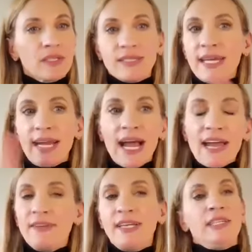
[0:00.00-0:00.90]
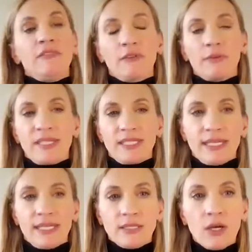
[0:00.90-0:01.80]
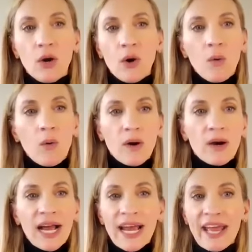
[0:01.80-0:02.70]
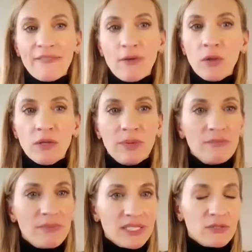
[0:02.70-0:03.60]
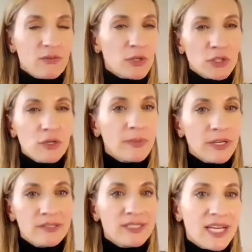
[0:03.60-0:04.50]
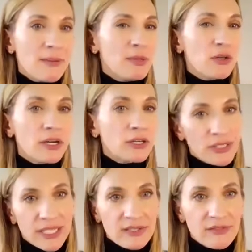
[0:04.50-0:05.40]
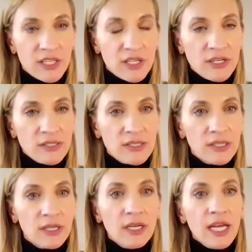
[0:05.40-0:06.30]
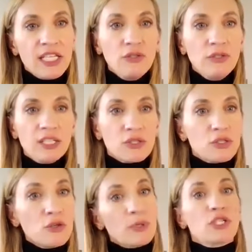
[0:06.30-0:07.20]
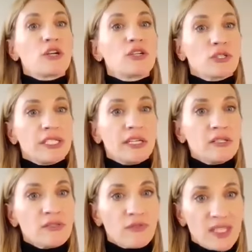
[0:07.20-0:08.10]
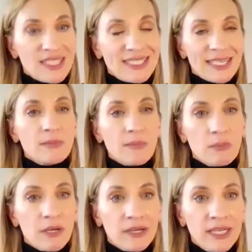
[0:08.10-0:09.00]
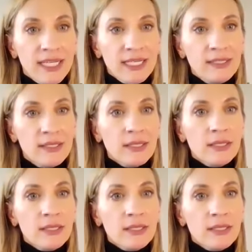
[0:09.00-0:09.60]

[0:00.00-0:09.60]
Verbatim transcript: like say I have an idea for a business or I have only been in business for a short period of time and you're under six figures and you need to supercharge your sales for the six month period,